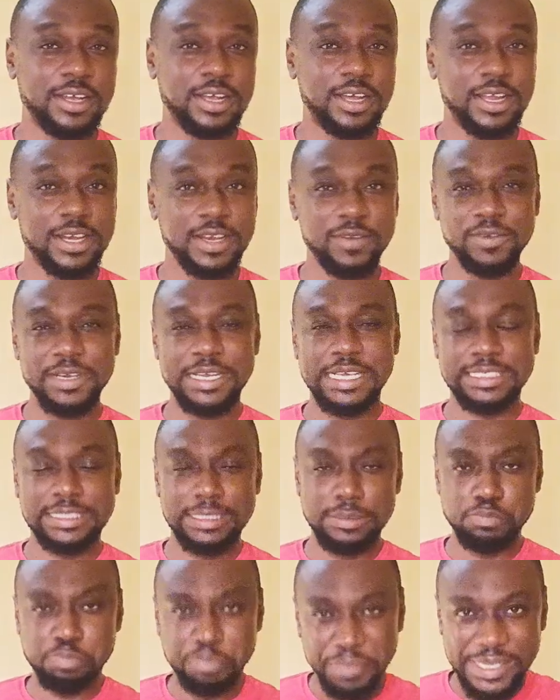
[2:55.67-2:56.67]
and even there's
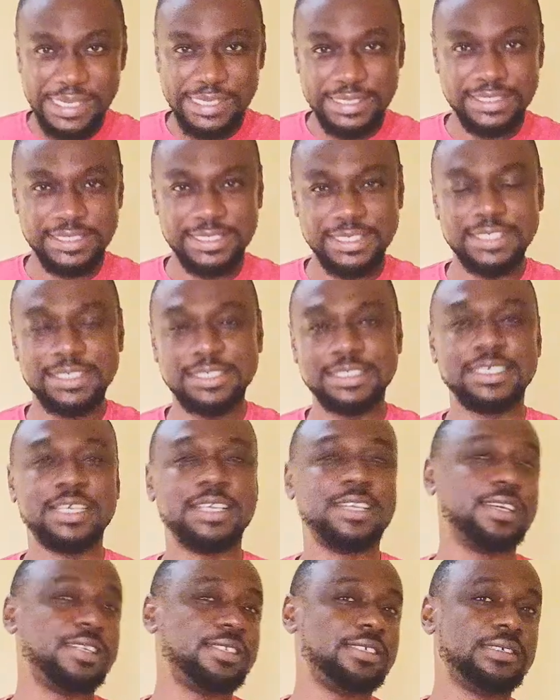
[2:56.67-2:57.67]
a bass
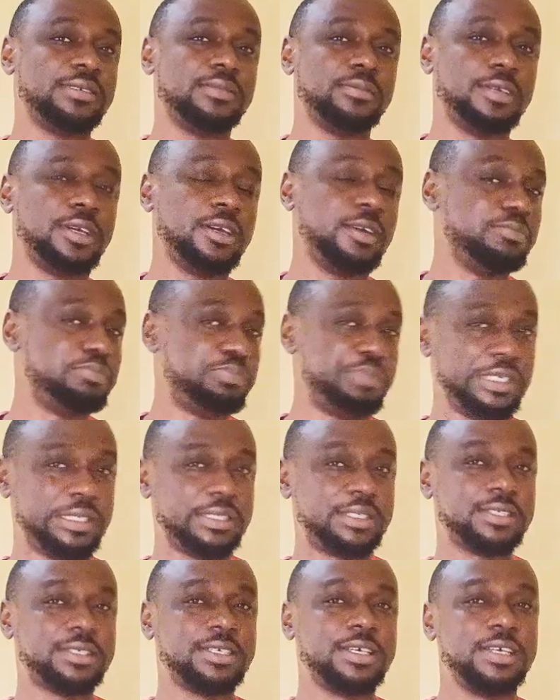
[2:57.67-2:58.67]
inside that beat.